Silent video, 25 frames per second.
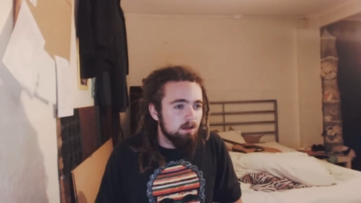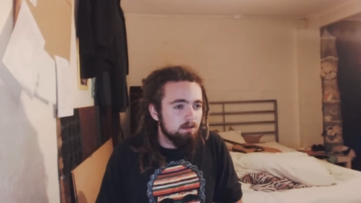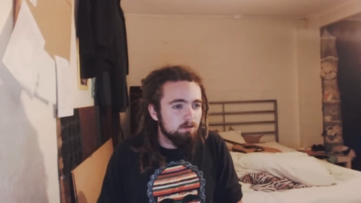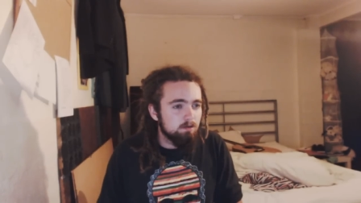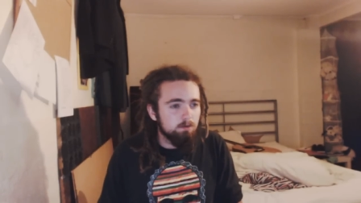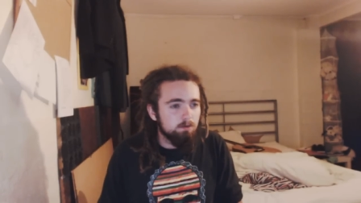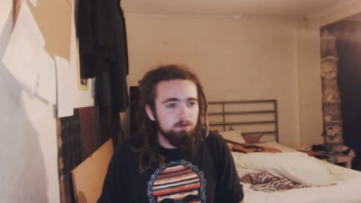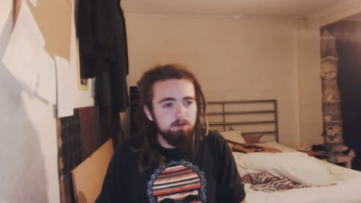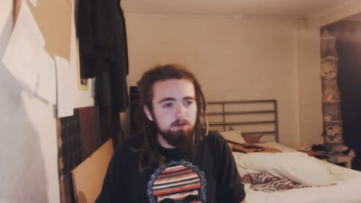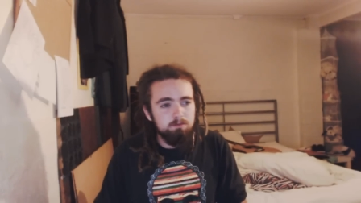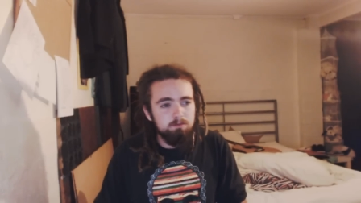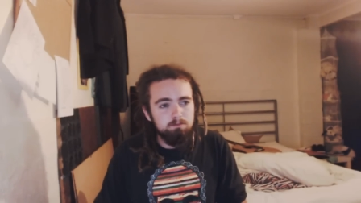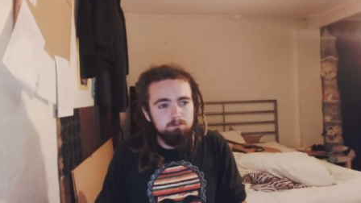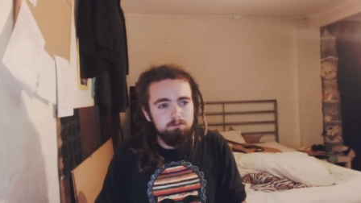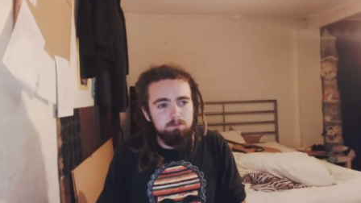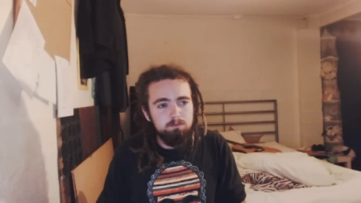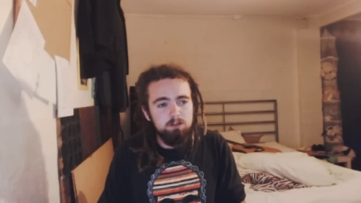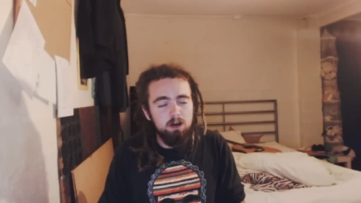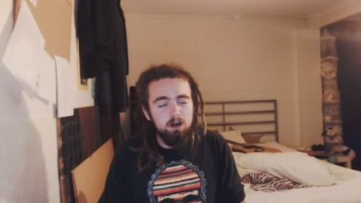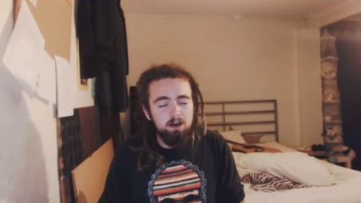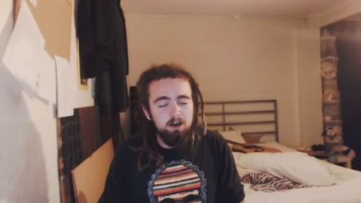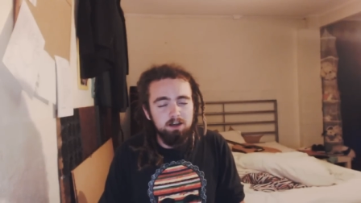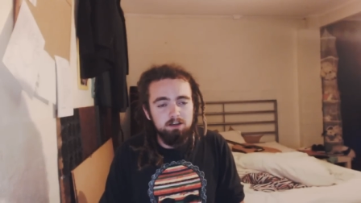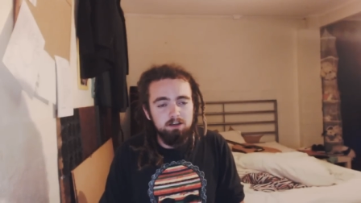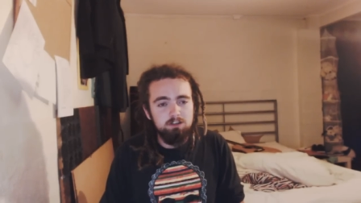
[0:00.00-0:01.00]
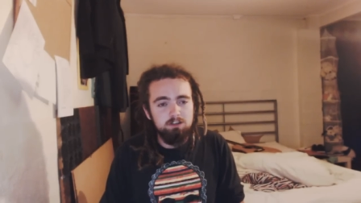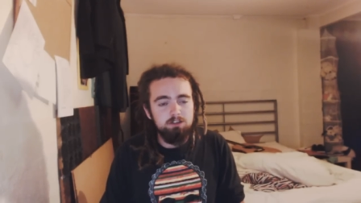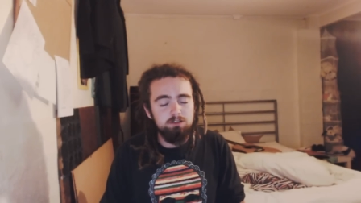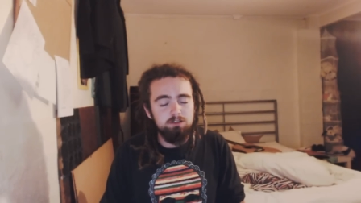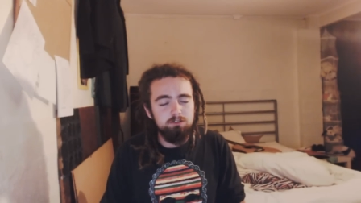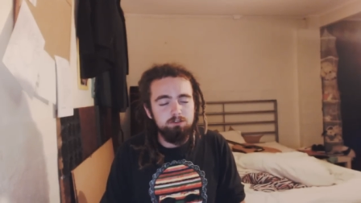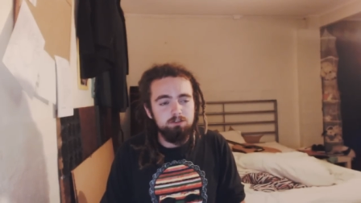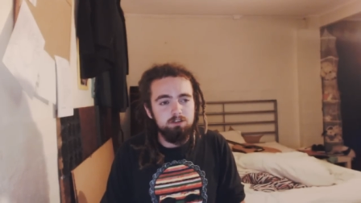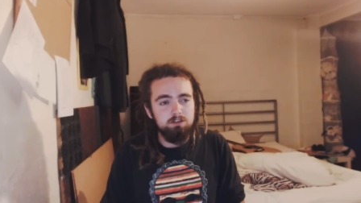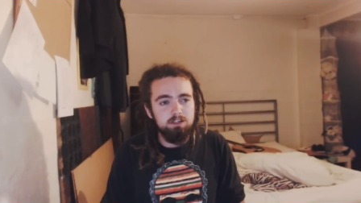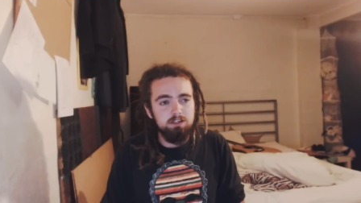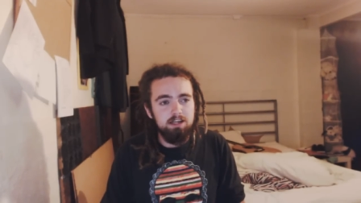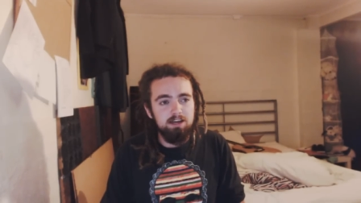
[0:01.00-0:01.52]
all the dying
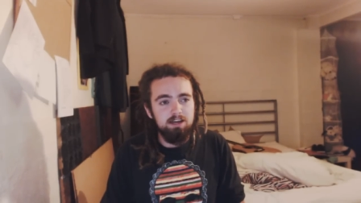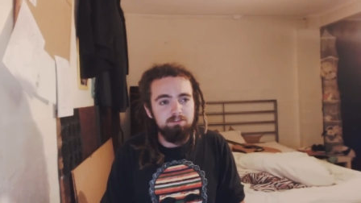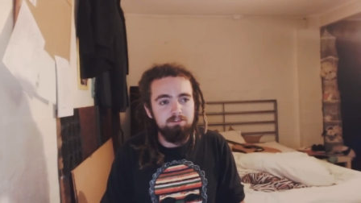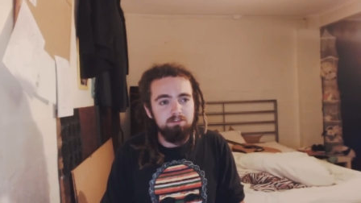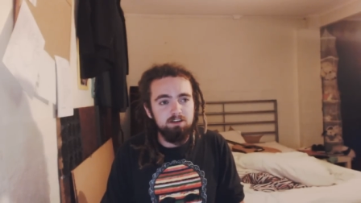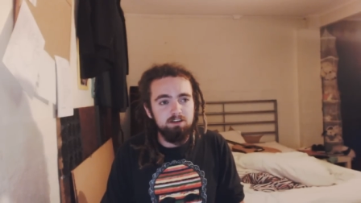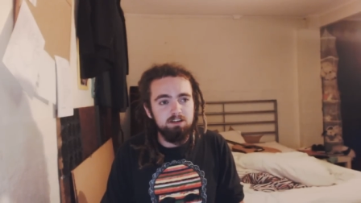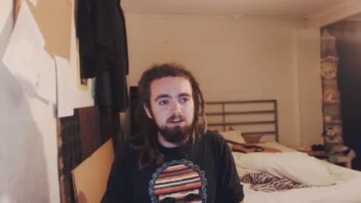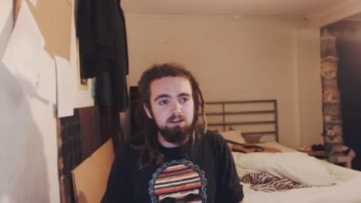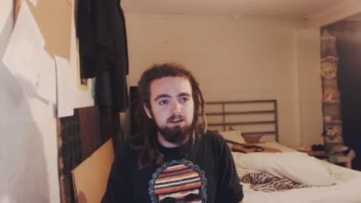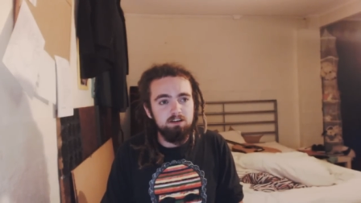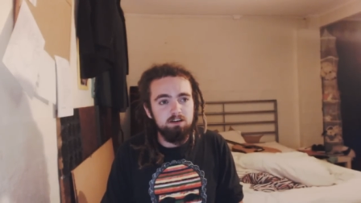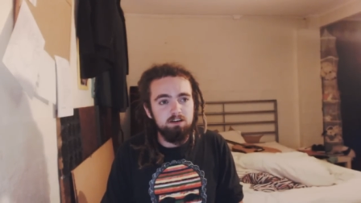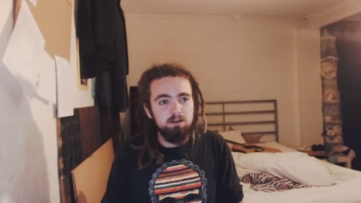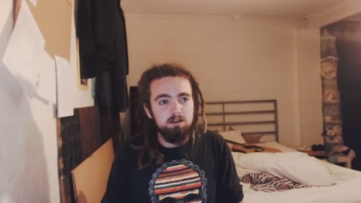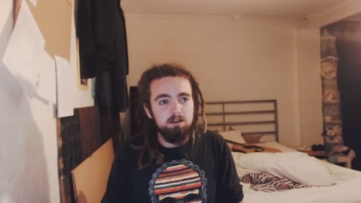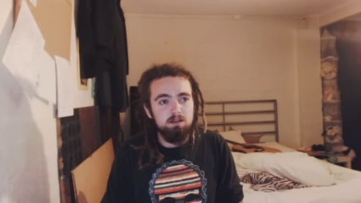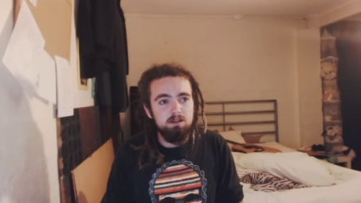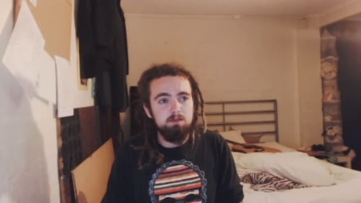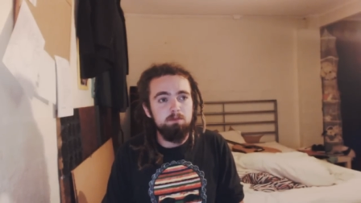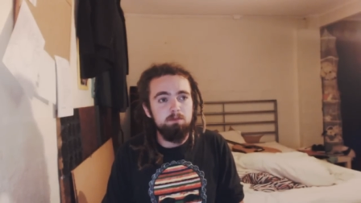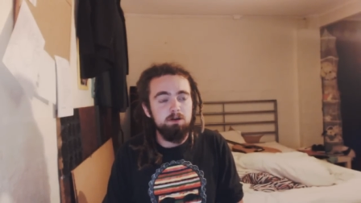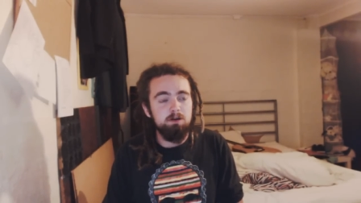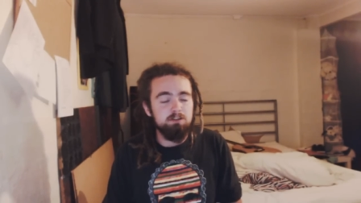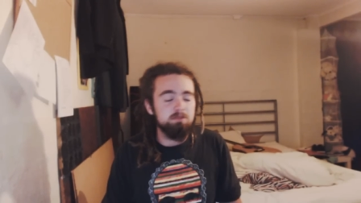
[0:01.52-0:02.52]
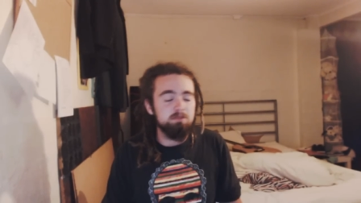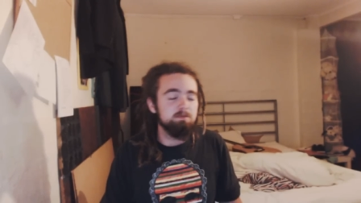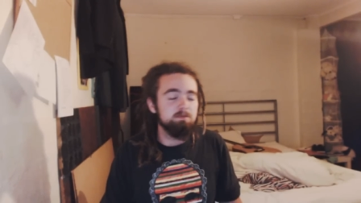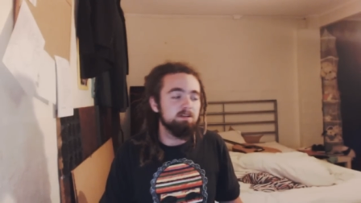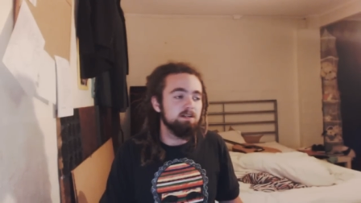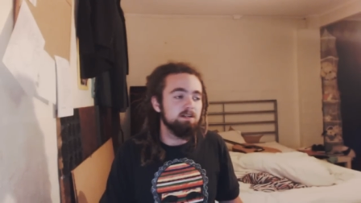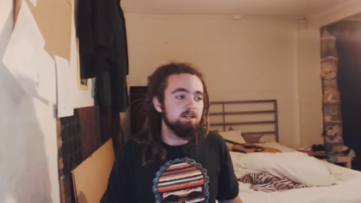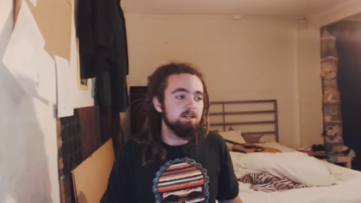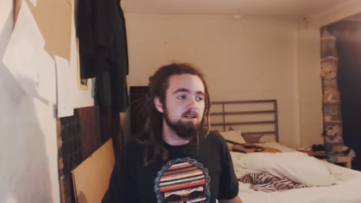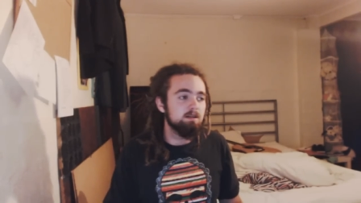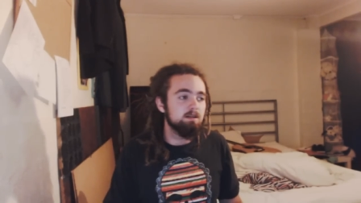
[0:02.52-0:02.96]
children in Africa and the possibility